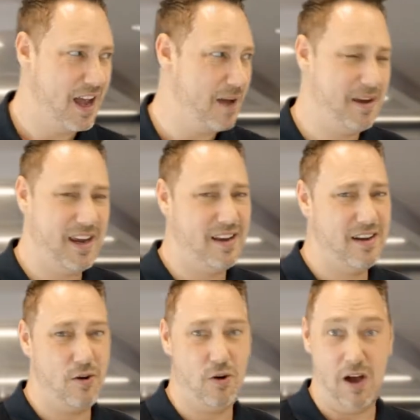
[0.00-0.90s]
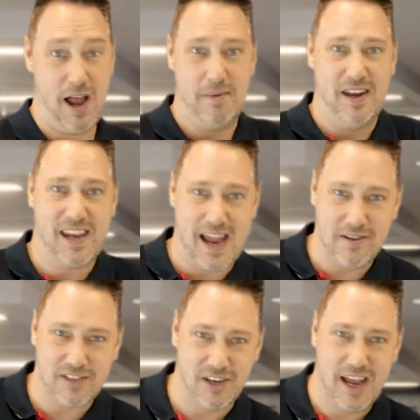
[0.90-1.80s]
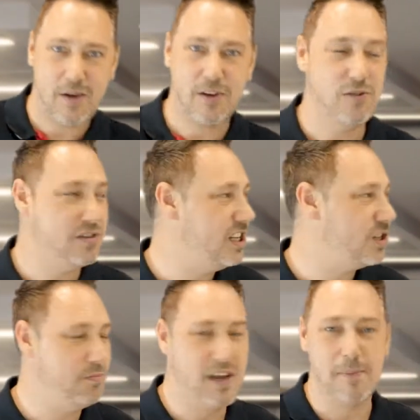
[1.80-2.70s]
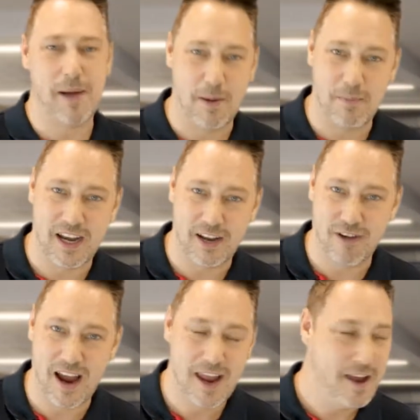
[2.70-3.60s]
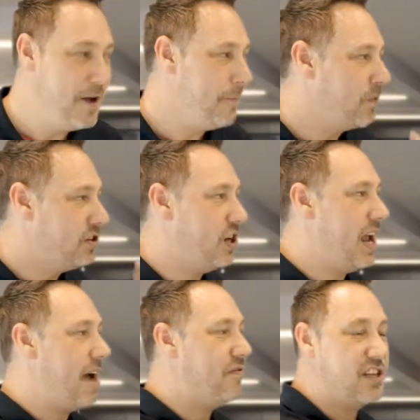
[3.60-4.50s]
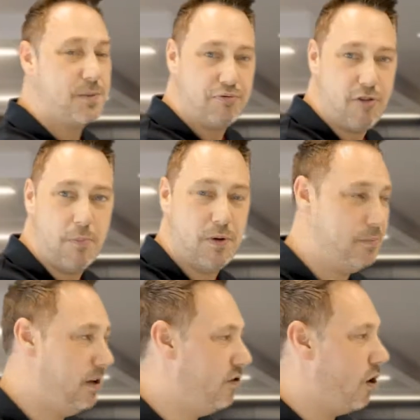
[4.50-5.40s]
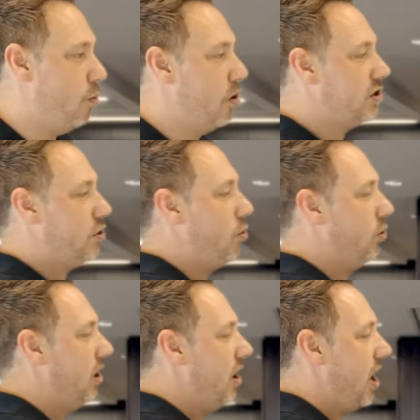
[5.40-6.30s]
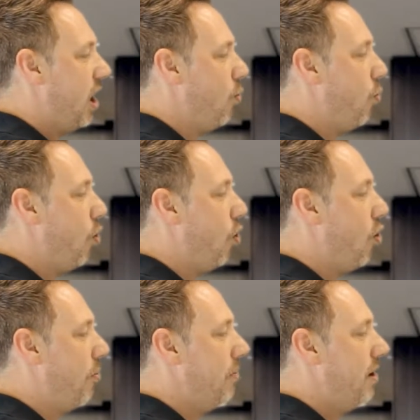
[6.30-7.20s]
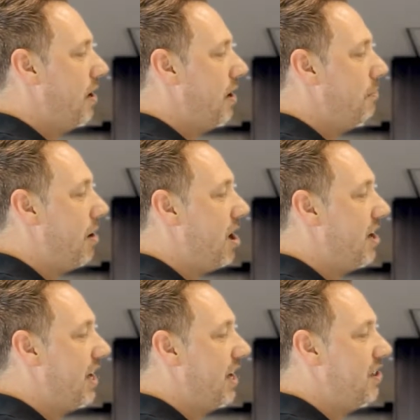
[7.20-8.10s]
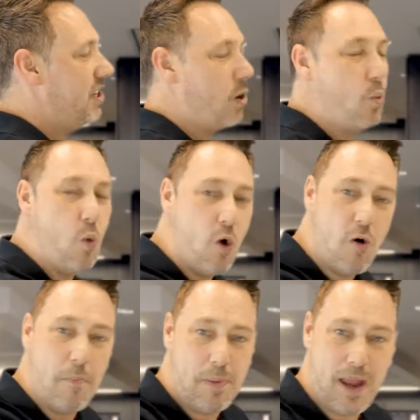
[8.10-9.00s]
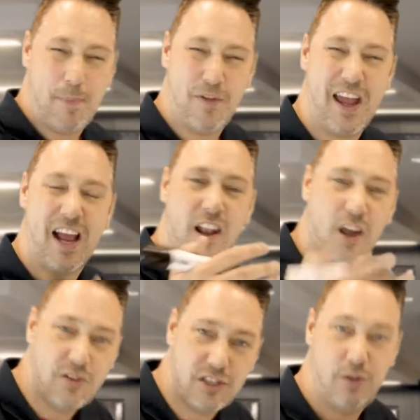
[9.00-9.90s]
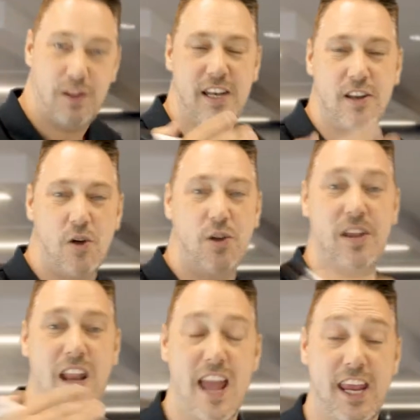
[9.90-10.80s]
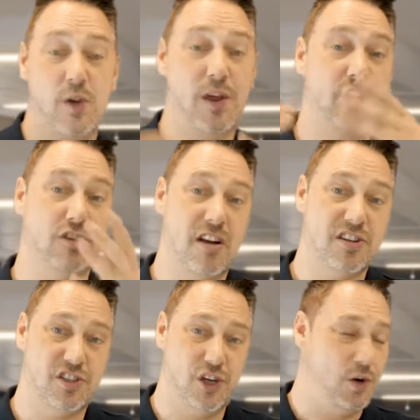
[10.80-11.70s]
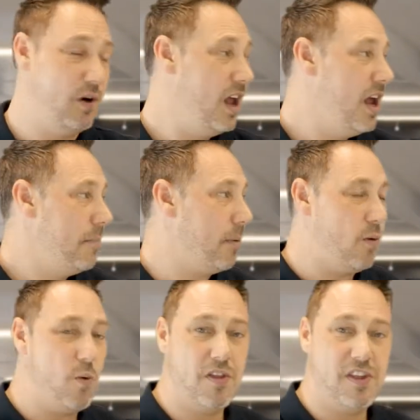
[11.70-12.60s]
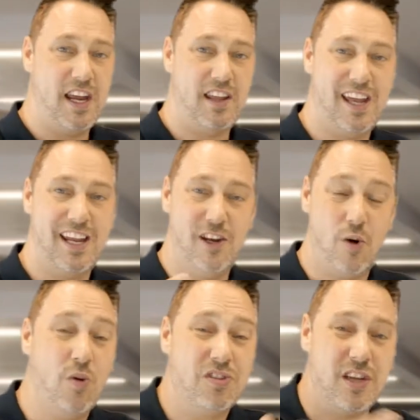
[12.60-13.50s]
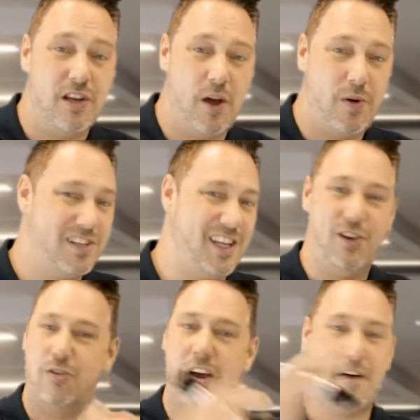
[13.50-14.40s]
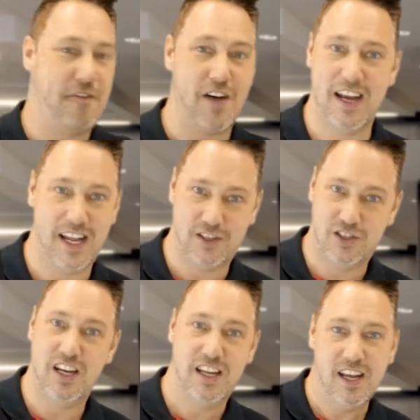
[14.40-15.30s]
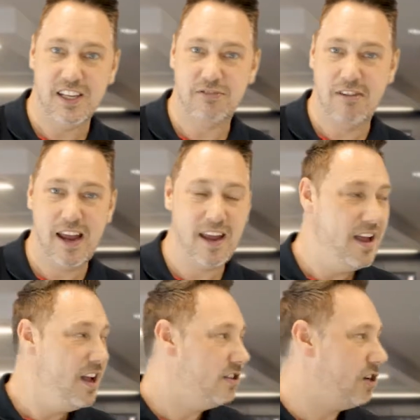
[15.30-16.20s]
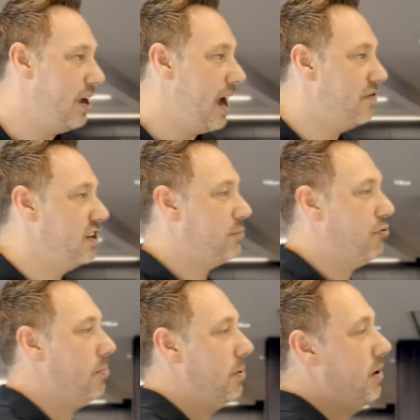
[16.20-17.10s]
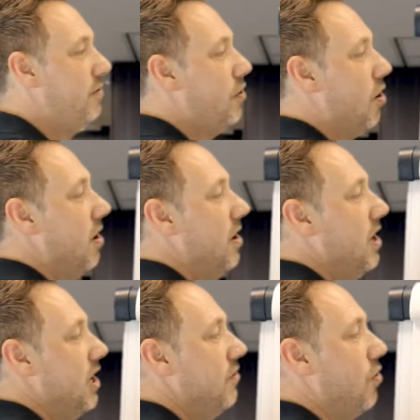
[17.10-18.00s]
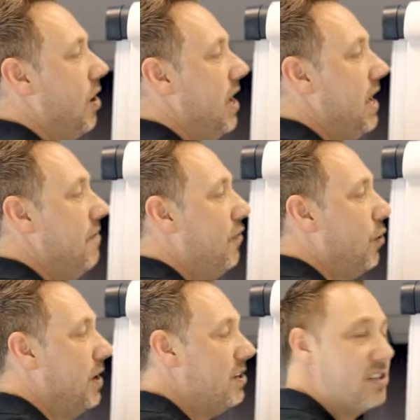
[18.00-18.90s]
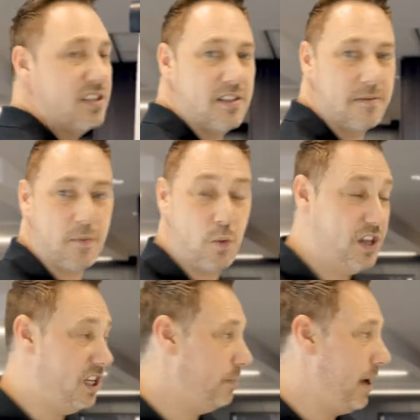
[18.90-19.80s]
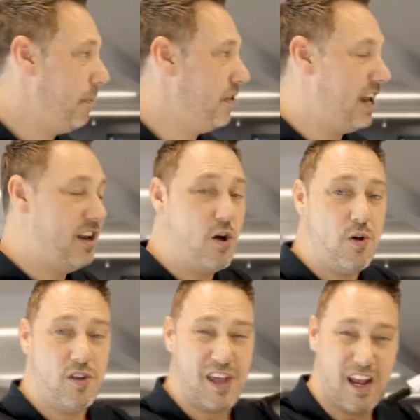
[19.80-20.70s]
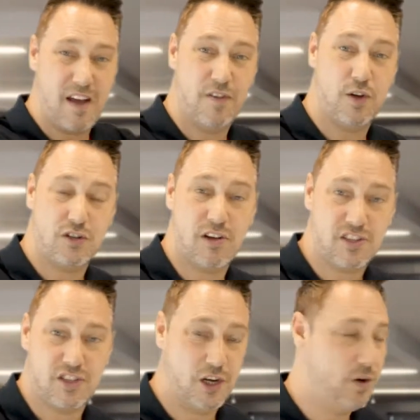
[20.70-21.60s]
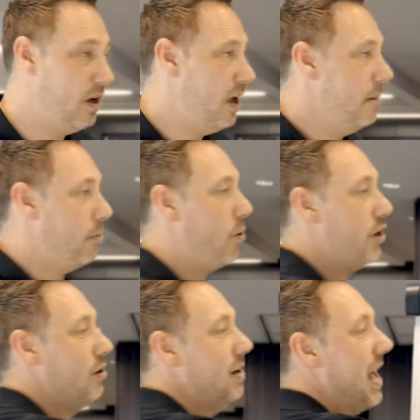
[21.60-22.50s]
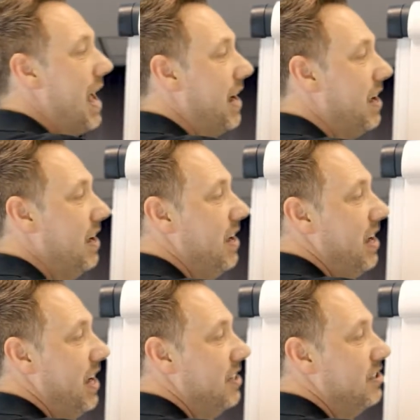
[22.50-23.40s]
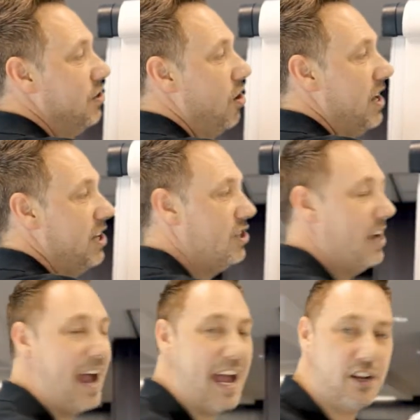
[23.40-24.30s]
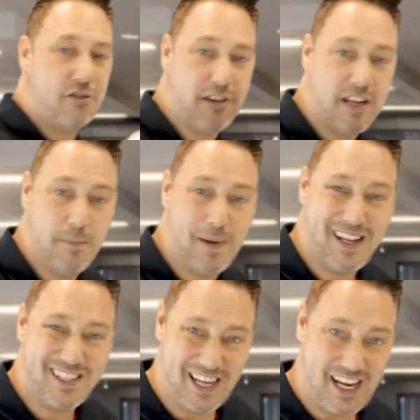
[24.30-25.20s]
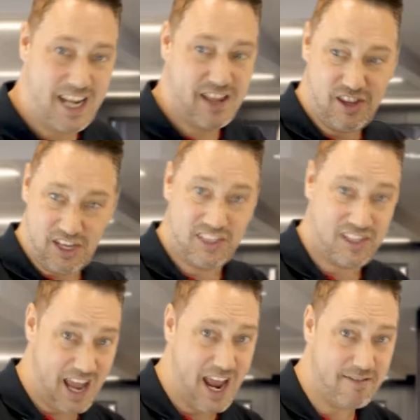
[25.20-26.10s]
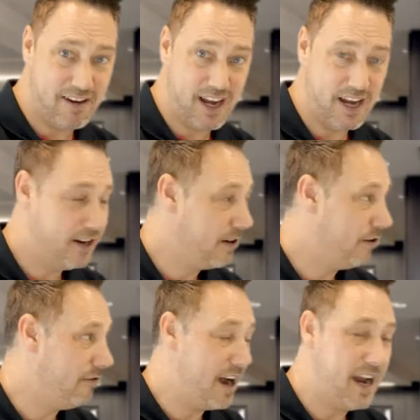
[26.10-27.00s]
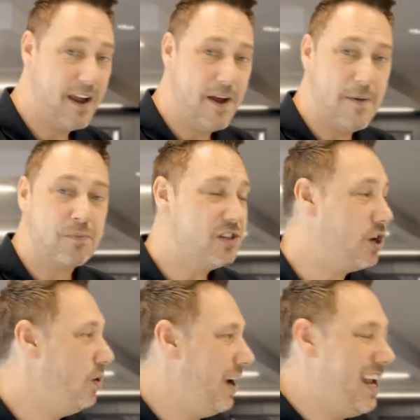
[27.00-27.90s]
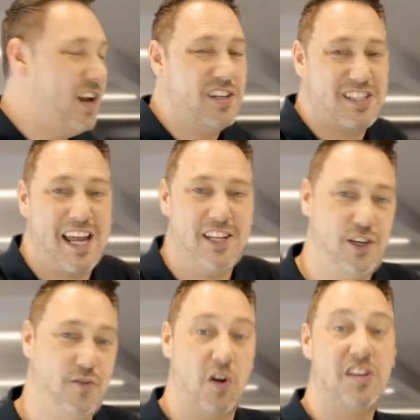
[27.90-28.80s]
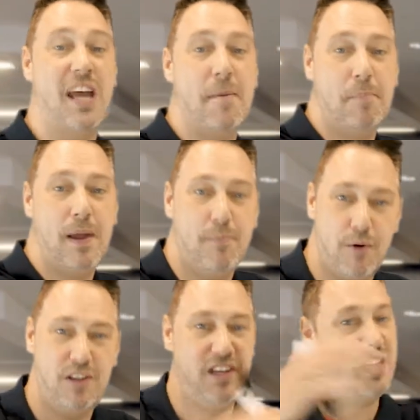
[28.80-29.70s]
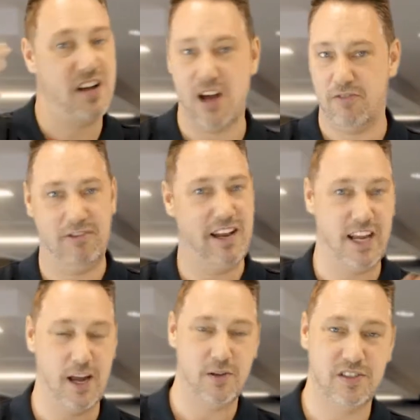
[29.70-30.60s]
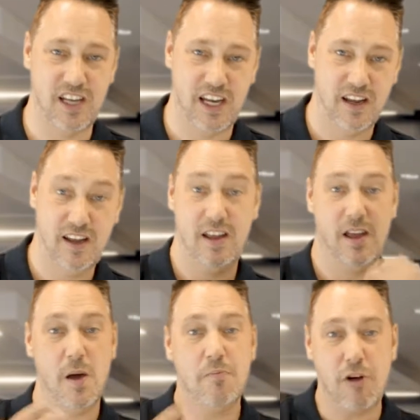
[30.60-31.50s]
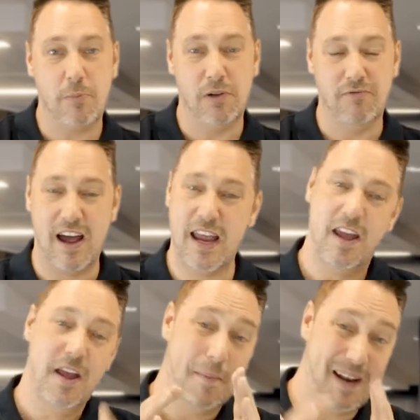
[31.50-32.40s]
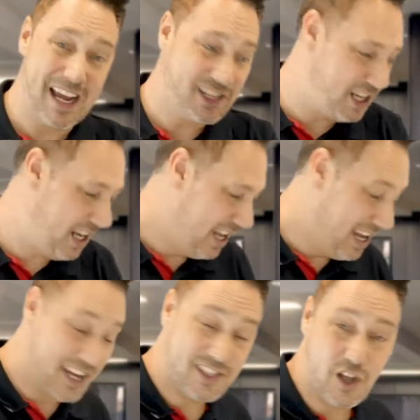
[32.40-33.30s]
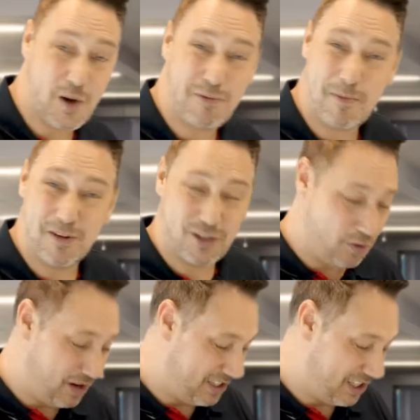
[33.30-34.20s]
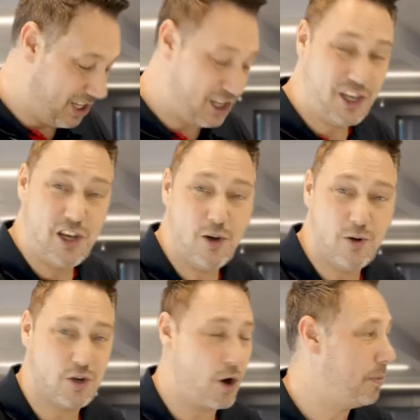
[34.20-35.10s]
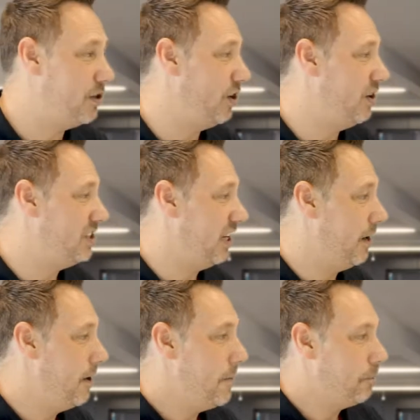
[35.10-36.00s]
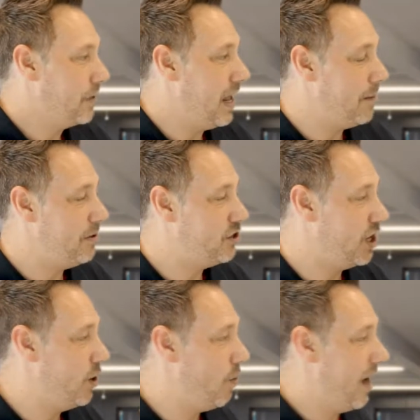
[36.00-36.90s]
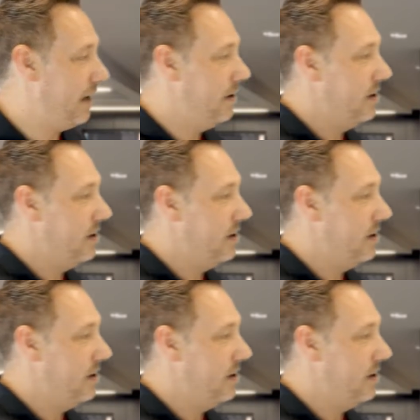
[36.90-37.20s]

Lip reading: I mean, or I'm an accountant, how can you teach me about money, right? So you have this problem. You've got what's called a warm market. These are warm people. They're close to you, they know you, they like you, they trust you, but what they also know is that you're not a finance genius, right? So you have this problem. You've got influence with these people. They know you, they love you, trust you, but what you lack is knowledge and credibility in this area, right? So in a sense, you've got 10 people you can't really go see. Problem, right? But actually, it's not a problem at all. It's a huge opportunity. Now, let me show you why.